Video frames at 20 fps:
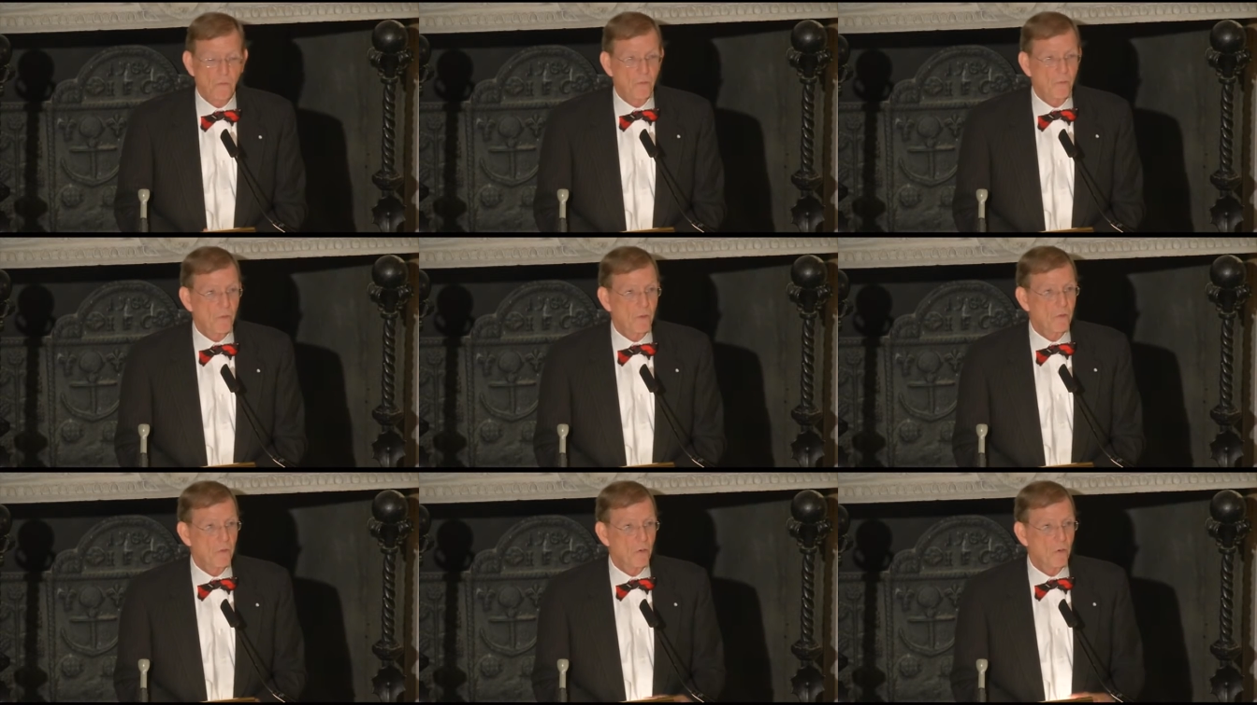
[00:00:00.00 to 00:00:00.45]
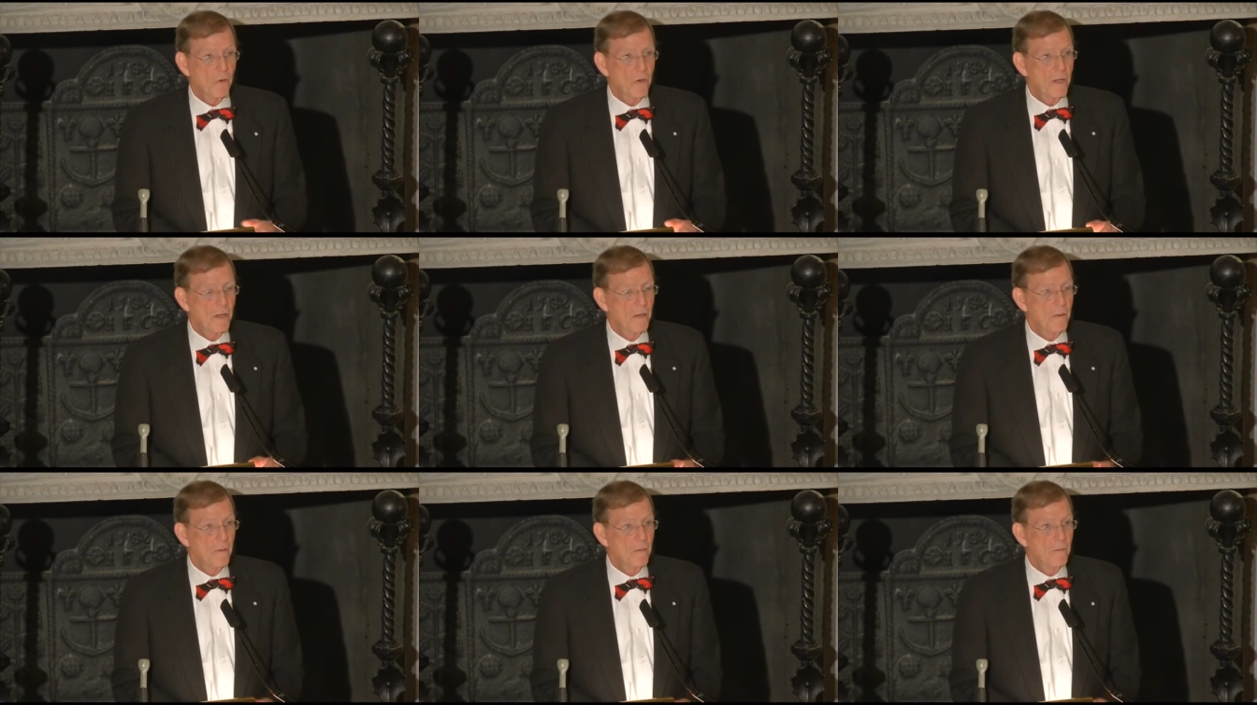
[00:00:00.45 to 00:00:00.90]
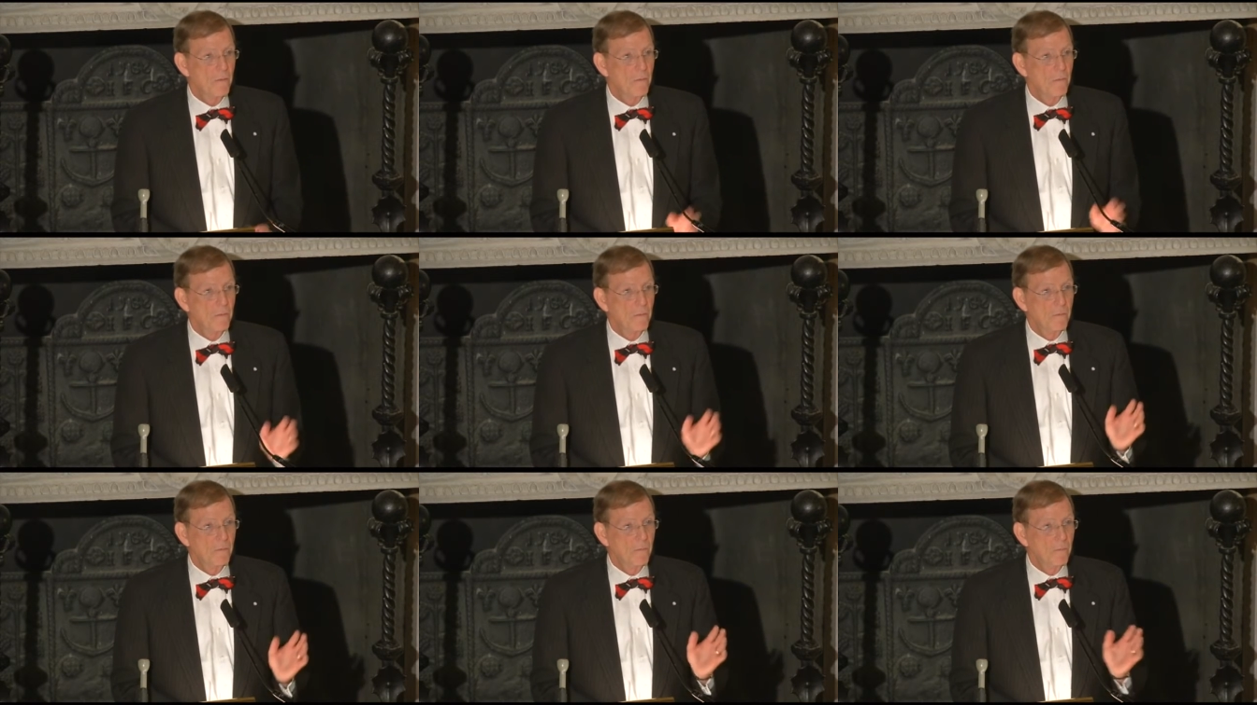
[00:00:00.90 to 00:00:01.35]
the Tory
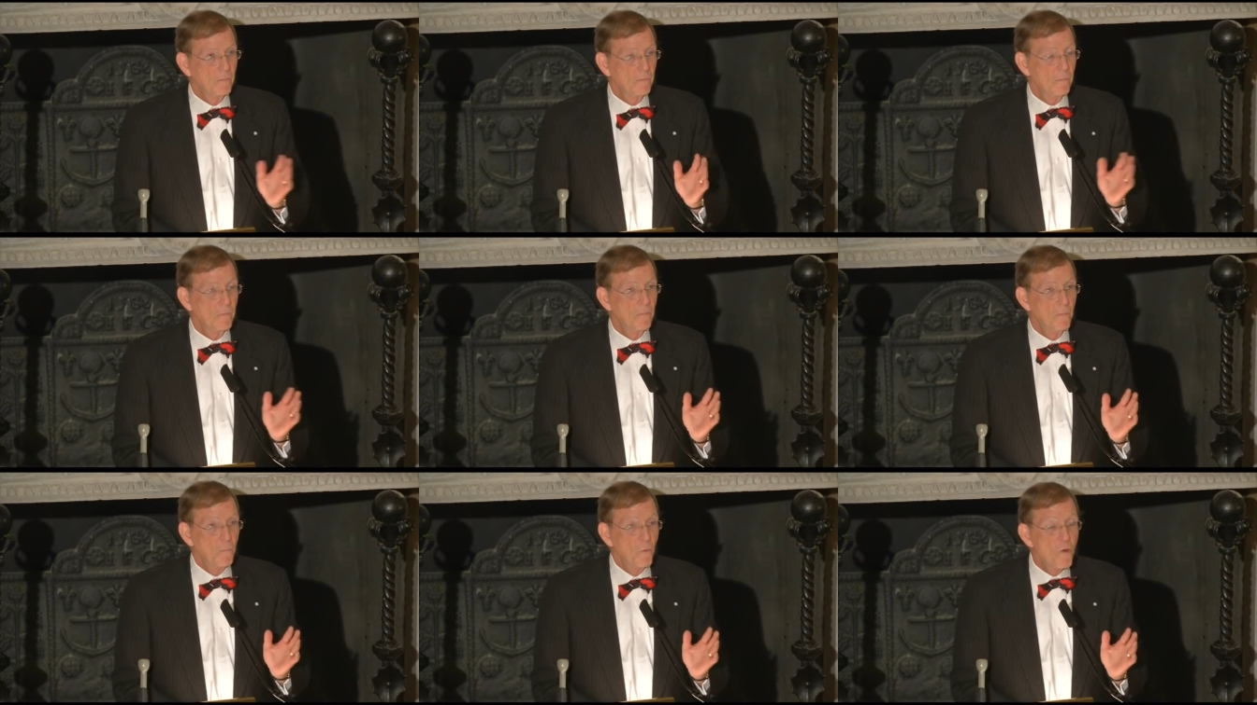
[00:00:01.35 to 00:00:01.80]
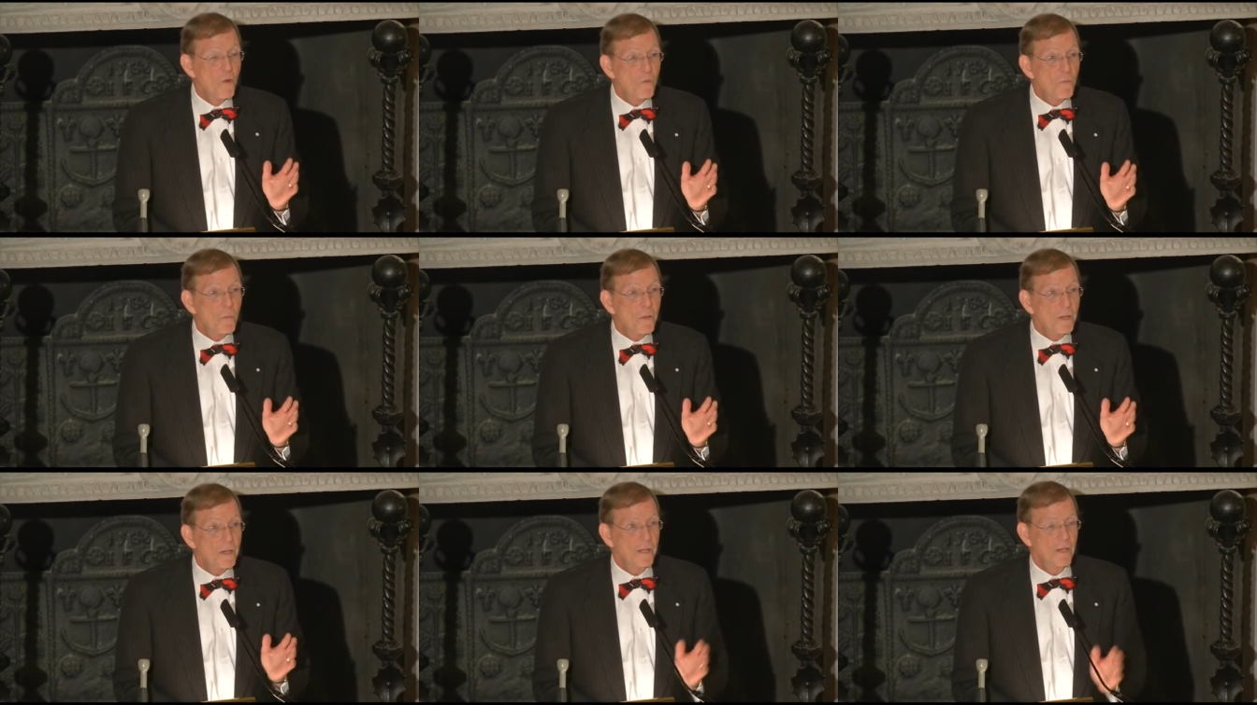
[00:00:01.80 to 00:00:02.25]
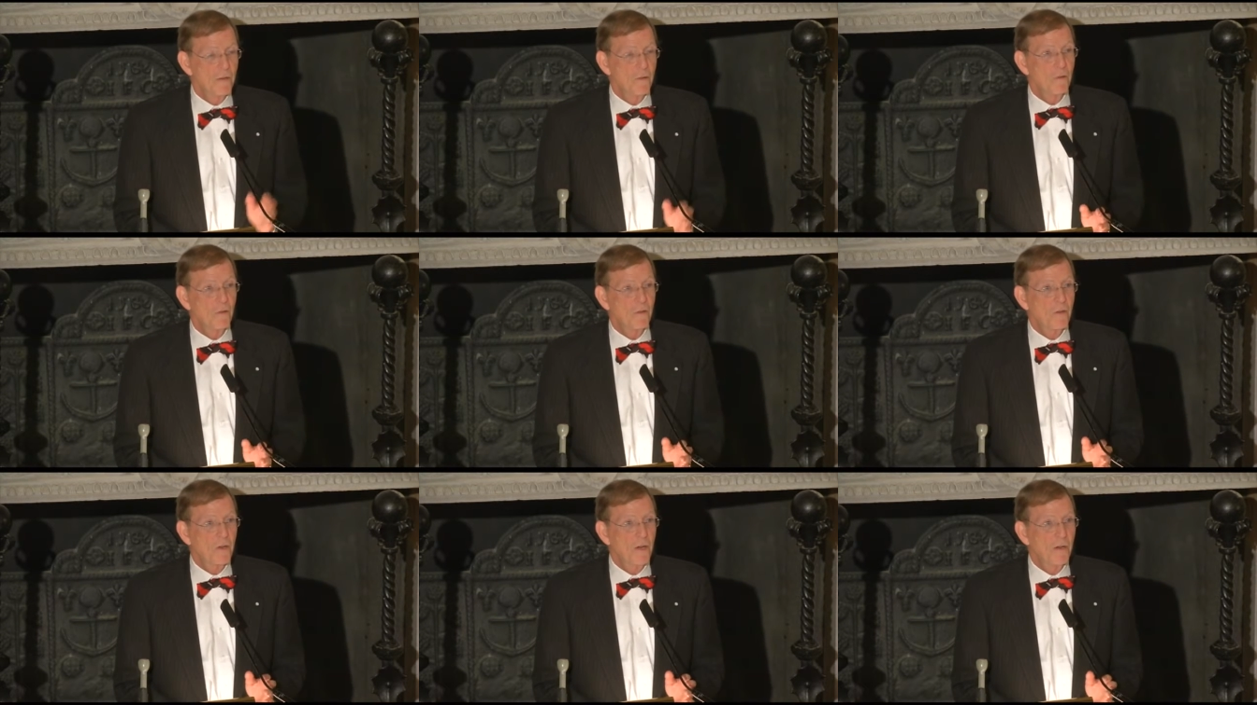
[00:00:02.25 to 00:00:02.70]
movement in
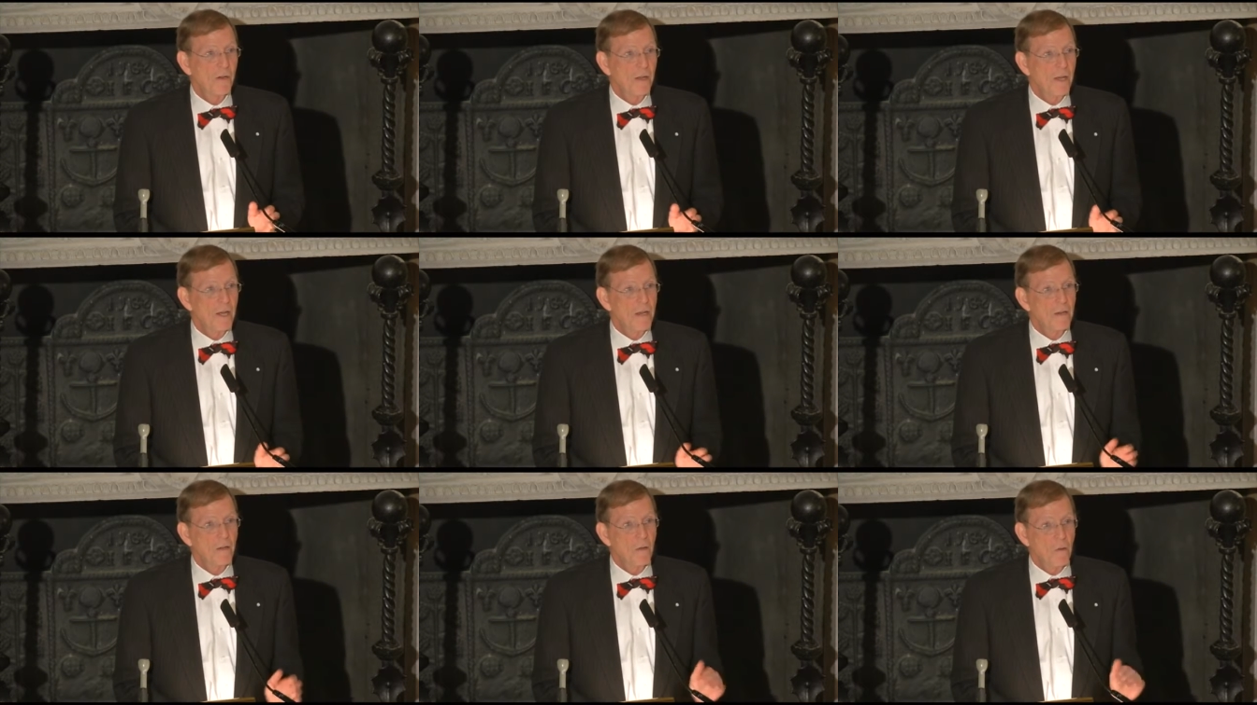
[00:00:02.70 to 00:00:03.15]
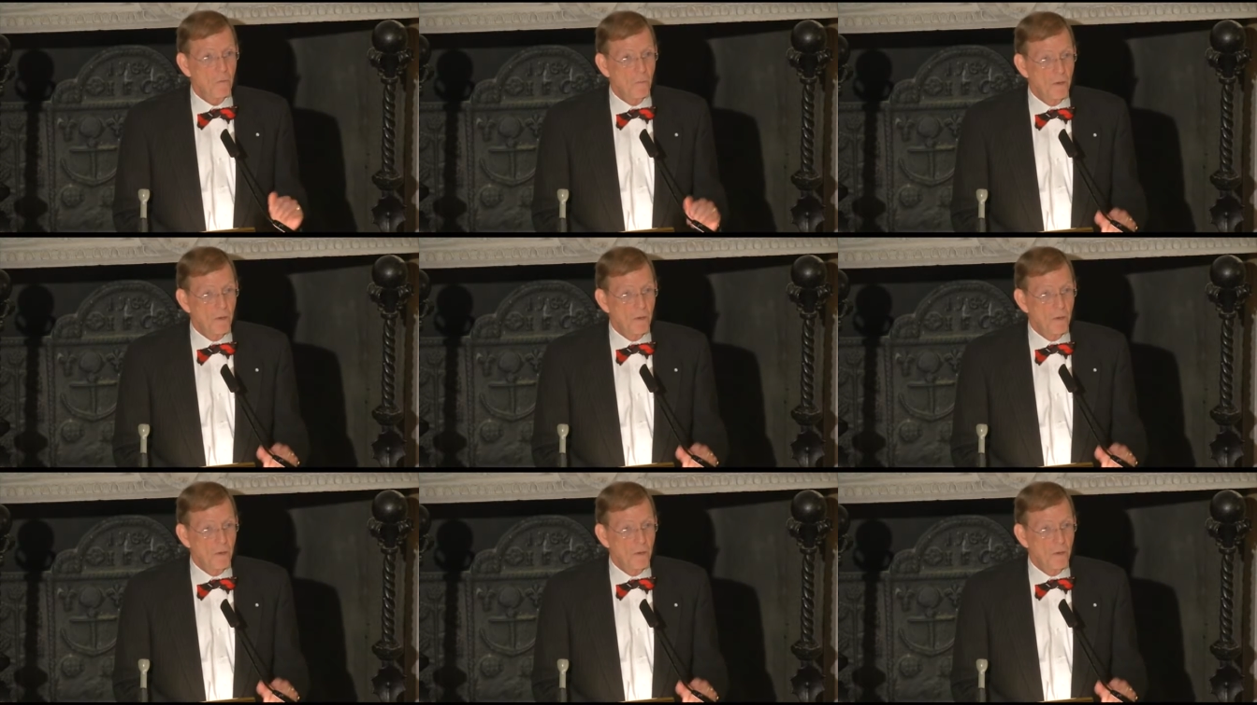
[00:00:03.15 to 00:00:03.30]
North Carolina